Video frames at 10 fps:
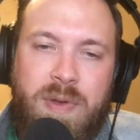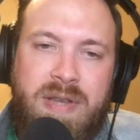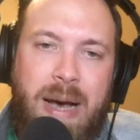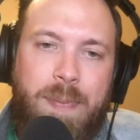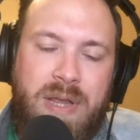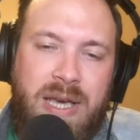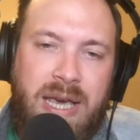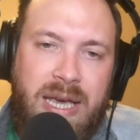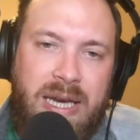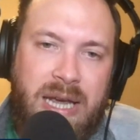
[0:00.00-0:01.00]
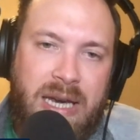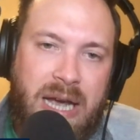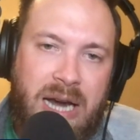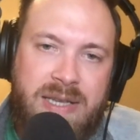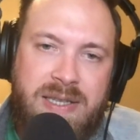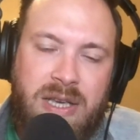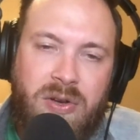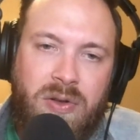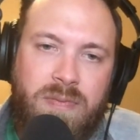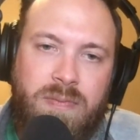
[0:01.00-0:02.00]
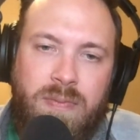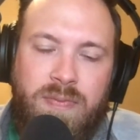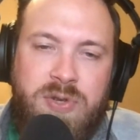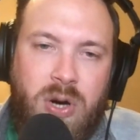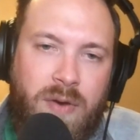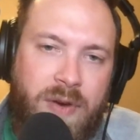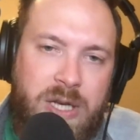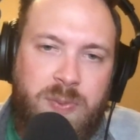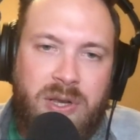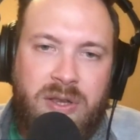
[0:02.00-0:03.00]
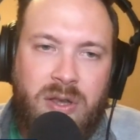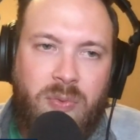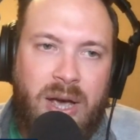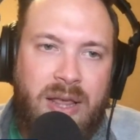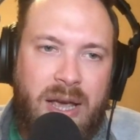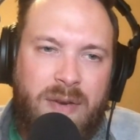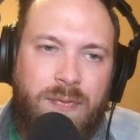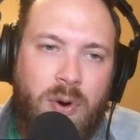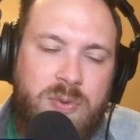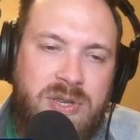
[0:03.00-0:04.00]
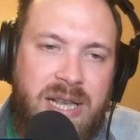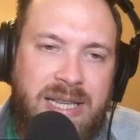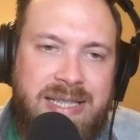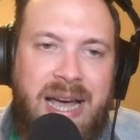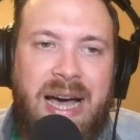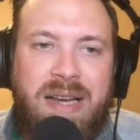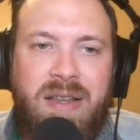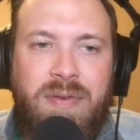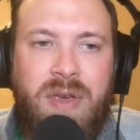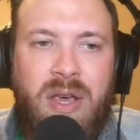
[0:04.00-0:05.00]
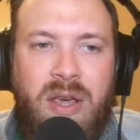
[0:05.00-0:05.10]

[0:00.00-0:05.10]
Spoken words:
top of the key and got a steal, started a fast break the other way. Like, Forbes was at least active.